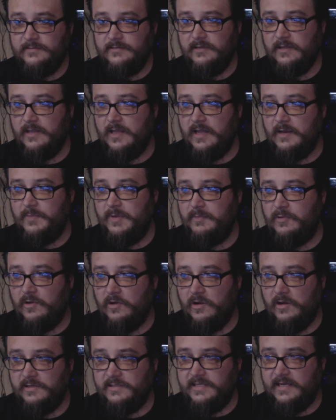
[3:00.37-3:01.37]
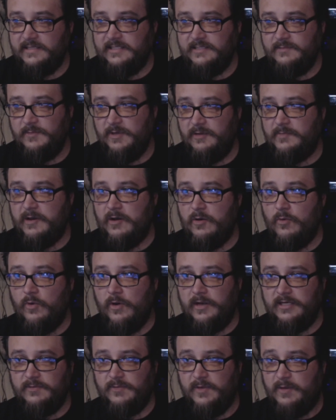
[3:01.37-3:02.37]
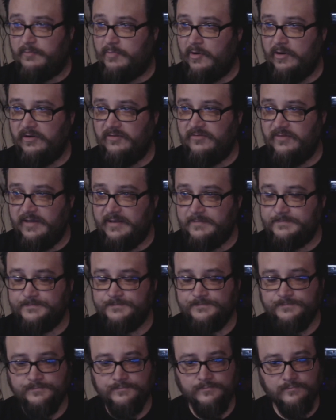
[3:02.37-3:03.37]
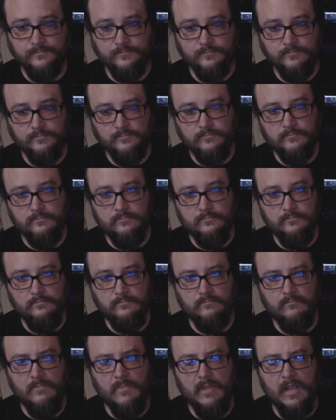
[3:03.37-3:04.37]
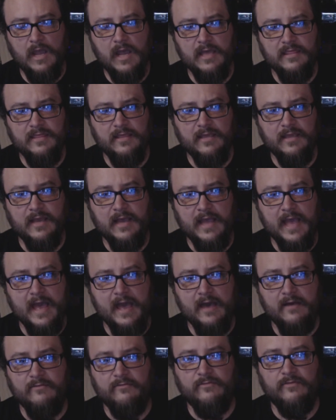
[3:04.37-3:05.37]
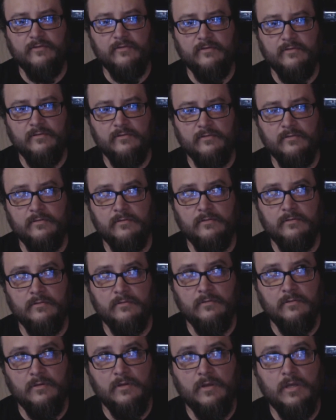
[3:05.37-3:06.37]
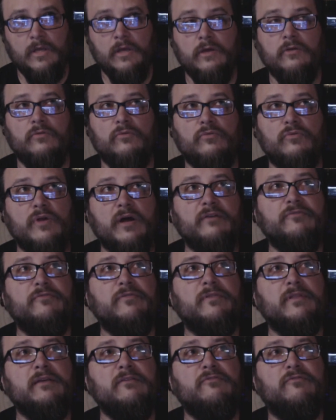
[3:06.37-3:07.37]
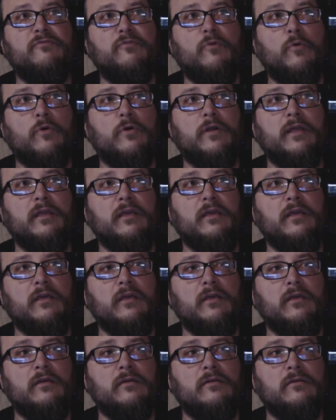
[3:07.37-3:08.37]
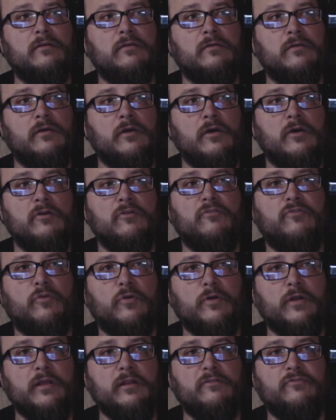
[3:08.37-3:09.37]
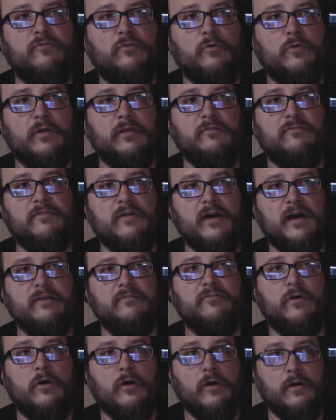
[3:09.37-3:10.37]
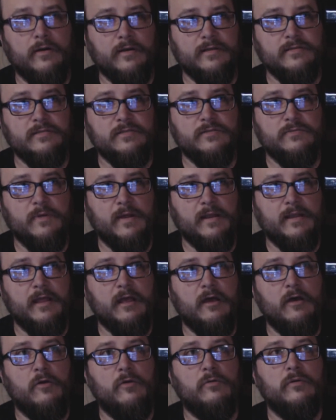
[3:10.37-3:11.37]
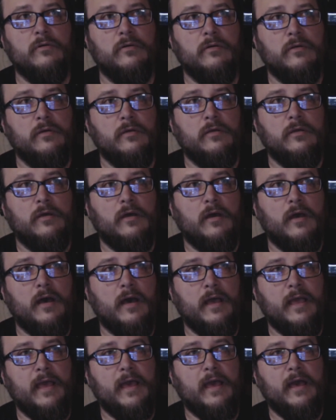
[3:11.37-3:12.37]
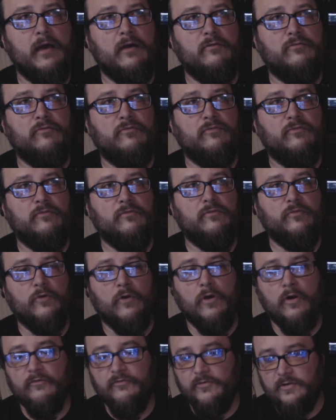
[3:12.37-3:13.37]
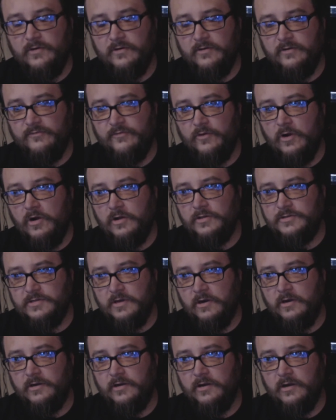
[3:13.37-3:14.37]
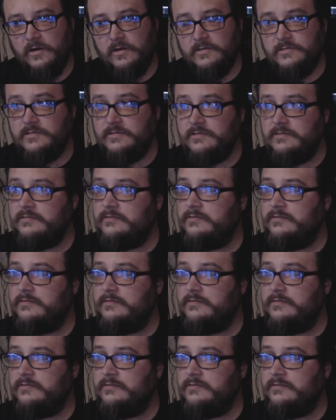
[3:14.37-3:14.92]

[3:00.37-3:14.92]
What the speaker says: a lot of people contacting me about wanting to be a part of it. I think I have roughly 40 to 45 artists right now. I have for alt art cards.